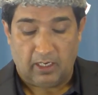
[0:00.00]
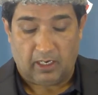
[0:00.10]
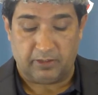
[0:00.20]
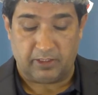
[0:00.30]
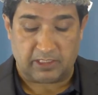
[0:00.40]

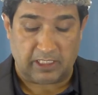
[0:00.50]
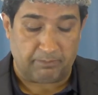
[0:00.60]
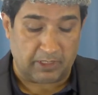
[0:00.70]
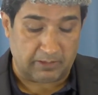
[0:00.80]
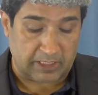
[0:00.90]
under
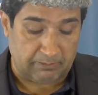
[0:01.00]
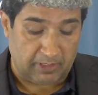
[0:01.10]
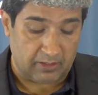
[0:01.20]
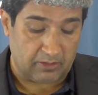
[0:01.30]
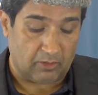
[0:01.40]

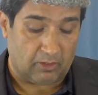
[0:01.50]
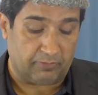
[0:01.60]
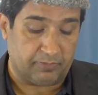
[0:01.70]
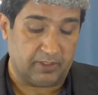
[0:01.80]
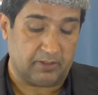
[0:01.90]
establishment
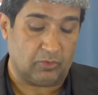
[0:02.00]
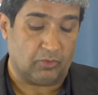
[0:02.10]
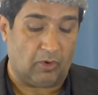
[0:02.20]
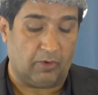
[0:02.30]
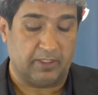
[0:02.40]
of this
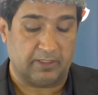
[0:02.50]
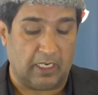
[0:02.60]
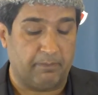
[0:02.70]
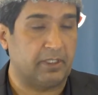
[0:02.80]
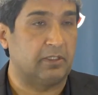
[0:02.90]
so-called
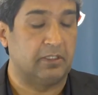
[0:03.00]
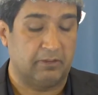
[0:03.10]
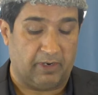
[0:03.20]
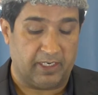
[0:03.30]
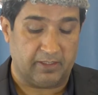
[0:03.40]
Islamic
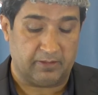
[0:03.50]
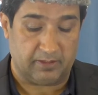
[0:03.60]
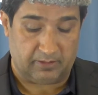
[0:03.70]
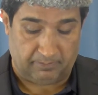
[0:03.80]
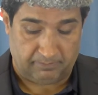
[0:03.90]
divine
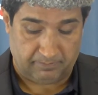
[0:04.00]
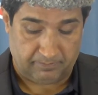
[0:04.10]
system